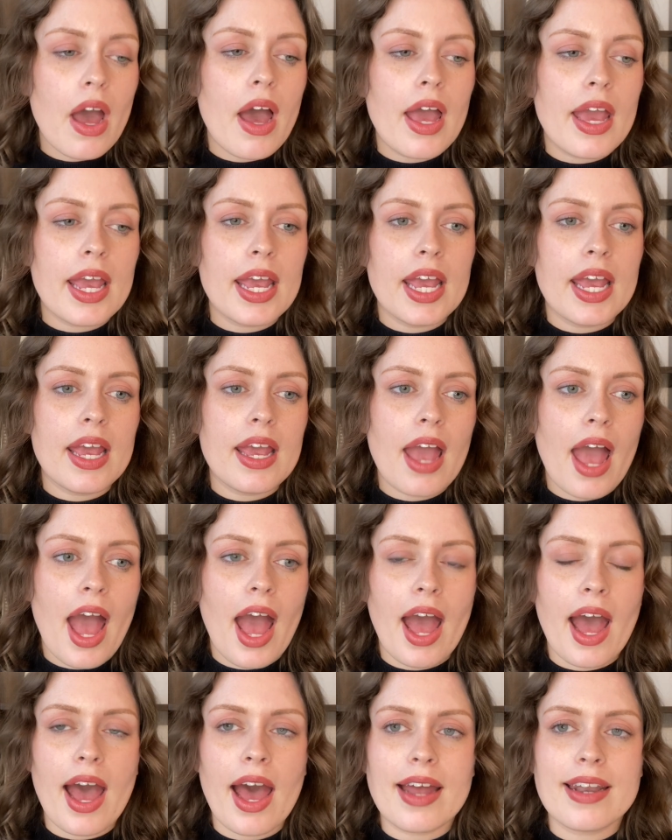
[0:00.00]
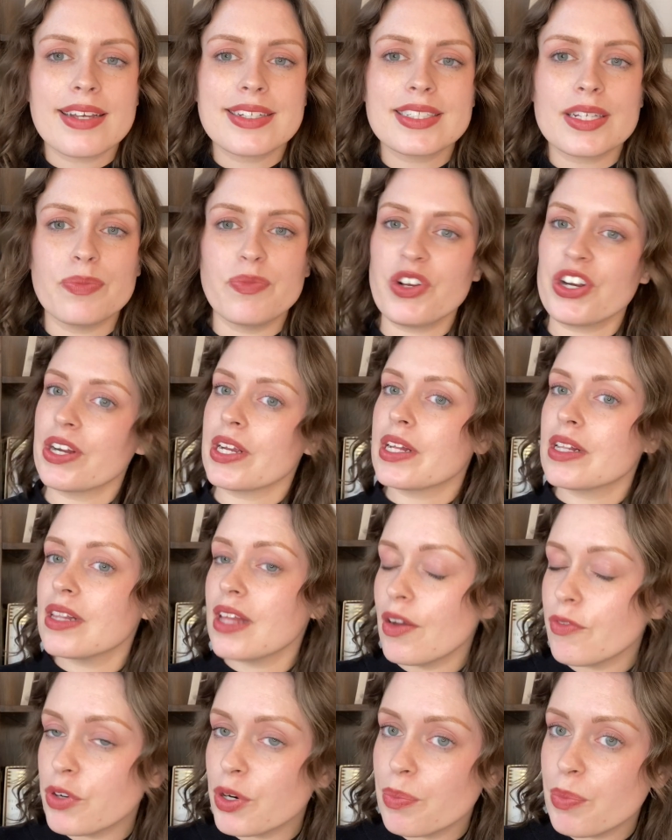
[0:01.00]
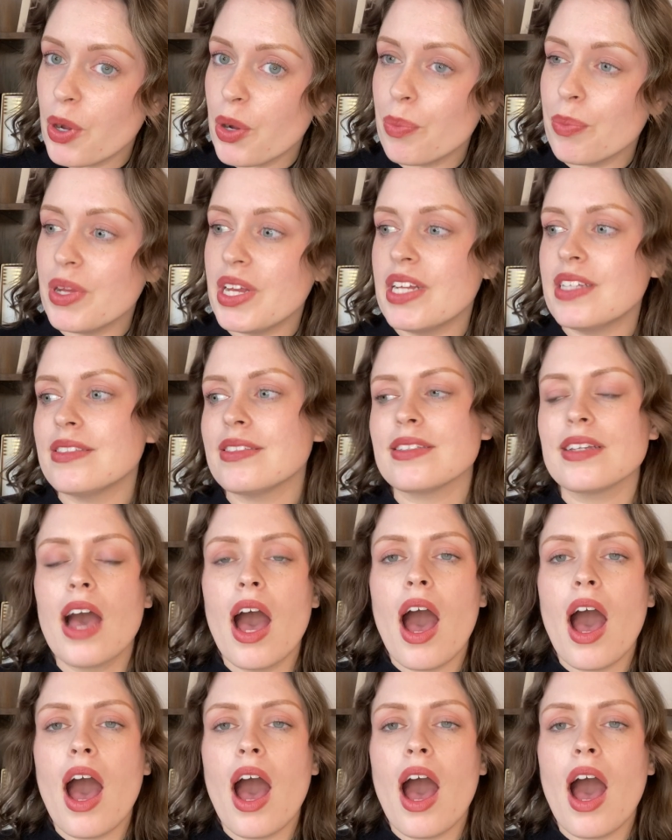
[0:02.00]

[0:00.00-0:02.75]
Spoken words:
It had some very clever moments.